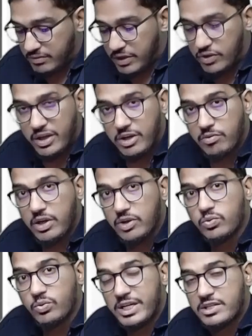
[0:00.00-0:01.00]
when you are required
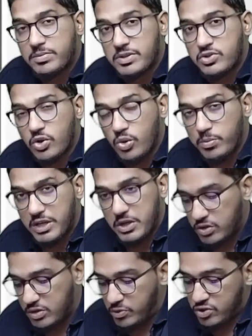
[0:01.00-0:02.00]
to express your opinion
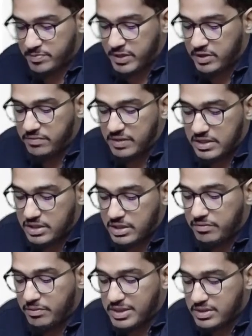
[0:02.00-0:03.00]
on the prospective financial
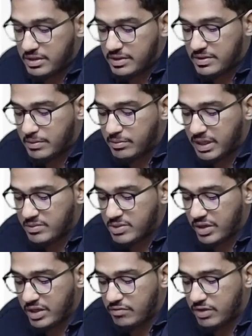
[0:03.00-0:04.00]
information, sometimes
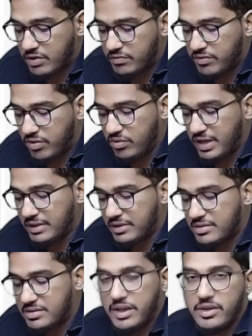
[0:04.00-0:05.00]
you are required to follow other
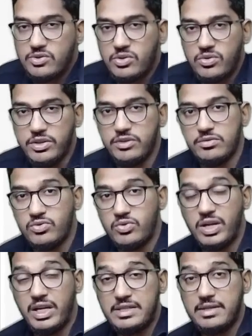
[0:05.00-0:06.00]
standards on audit also.
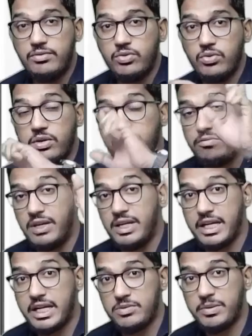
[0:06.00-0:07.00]
Like as I've told, while
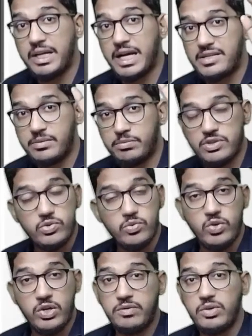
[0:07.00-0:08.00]
engagement acceptance,
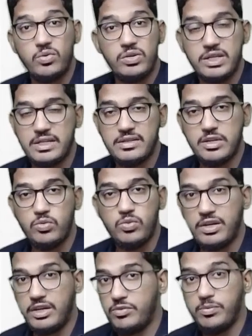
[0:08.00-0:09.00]
whatever told in SA
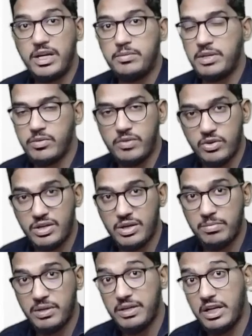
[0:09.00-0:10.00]
200, you might be required to
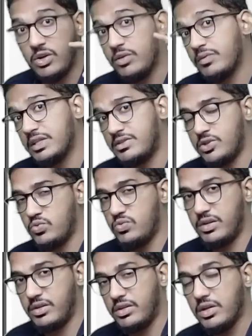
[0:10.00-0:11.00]
comply along with SA
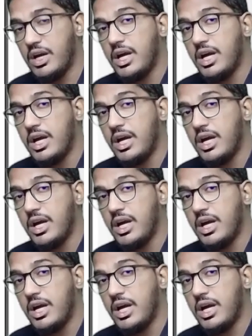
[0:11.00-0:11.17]
200.